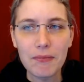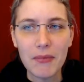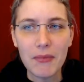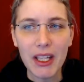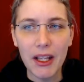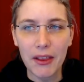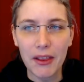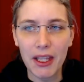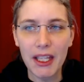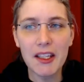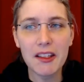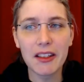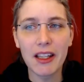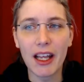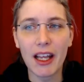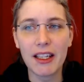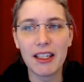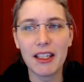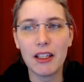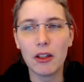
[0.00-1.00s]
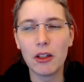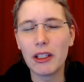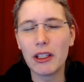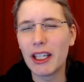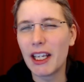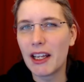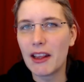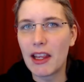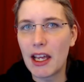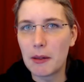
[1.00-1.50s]
thing is, I did not
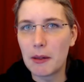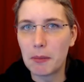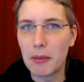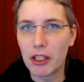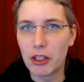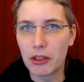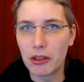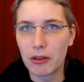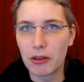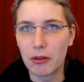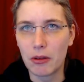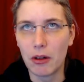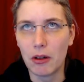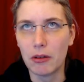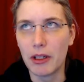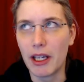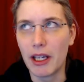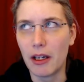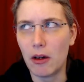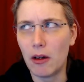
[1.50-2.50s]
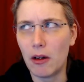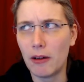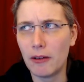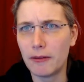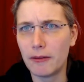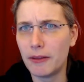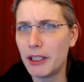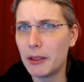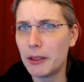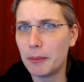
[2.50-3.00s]
get that much or at all
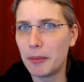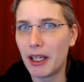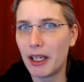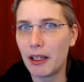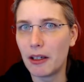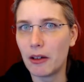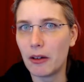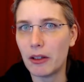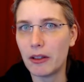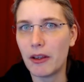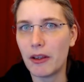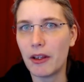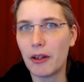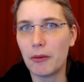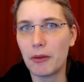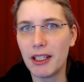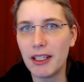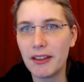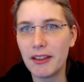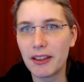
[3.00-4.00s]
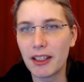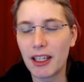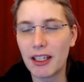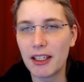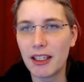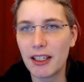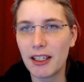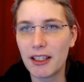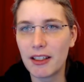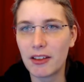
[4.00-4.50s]
feedback on the release
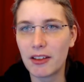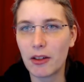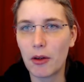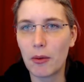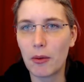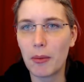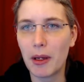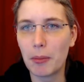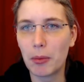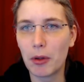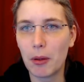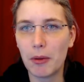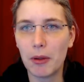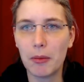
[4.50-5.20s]
candidate, so my problem